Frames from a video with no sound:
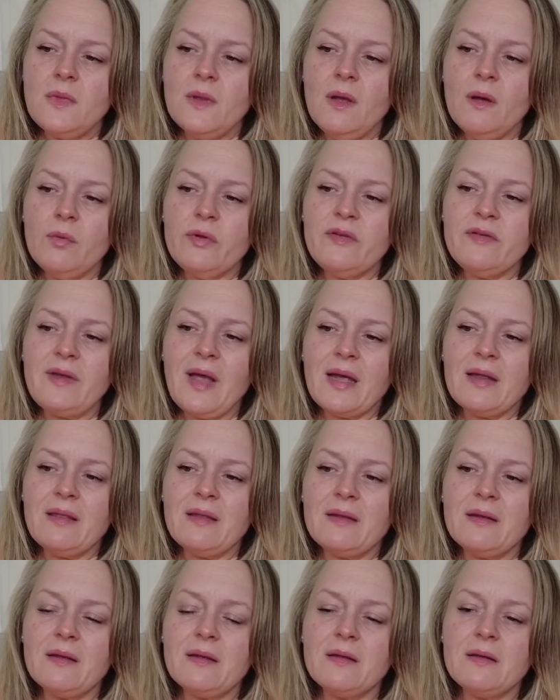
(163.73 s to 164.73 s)
I was sat
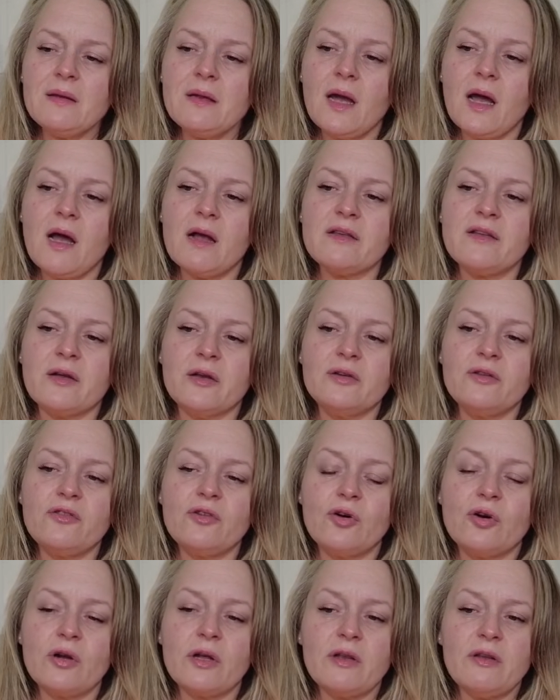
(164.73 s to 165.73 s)
in the garden
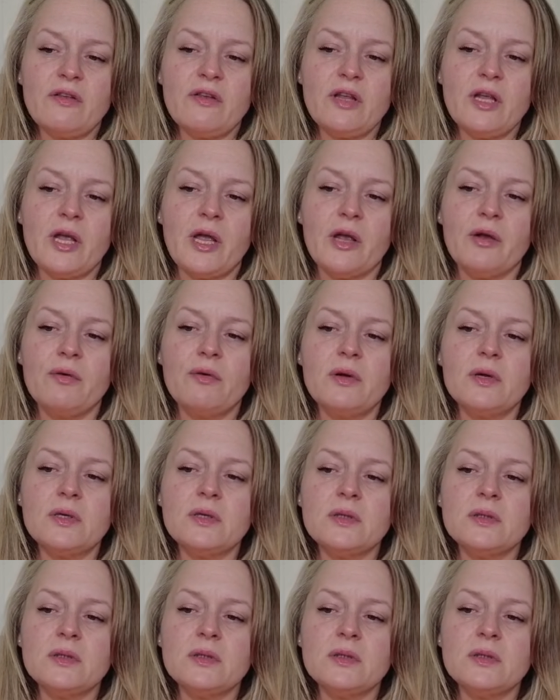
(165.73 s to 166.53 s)
talking to you